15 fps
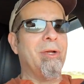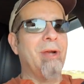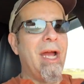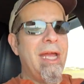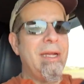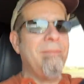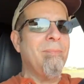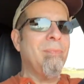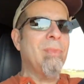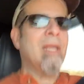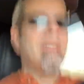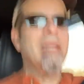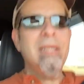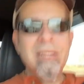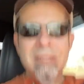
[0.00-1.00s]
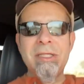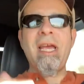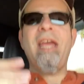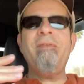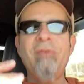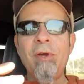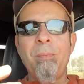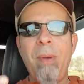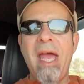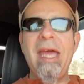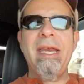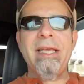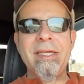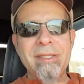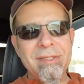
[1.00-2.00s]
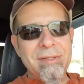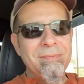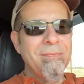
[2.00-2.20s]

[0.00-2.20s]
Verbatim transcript: right? Save your pennies.